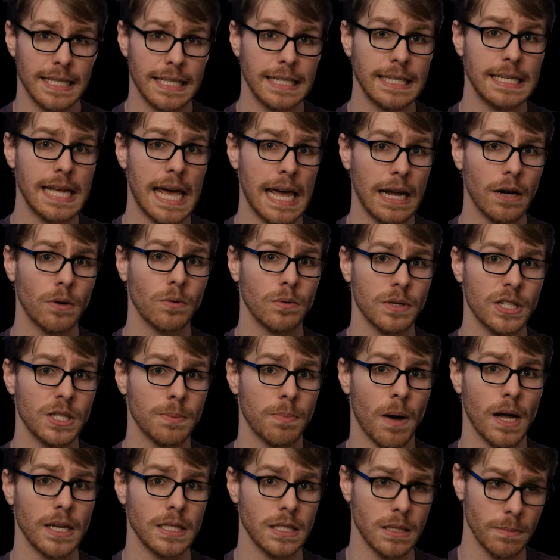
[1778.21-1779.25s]
to take
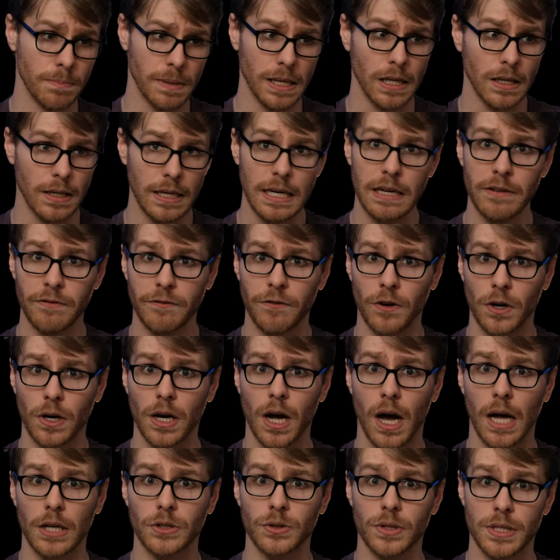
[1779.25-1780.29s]
responsibility for
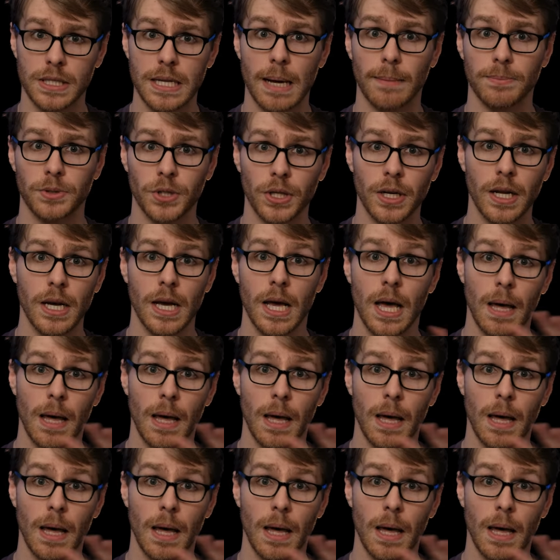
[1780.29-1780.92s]
contraception.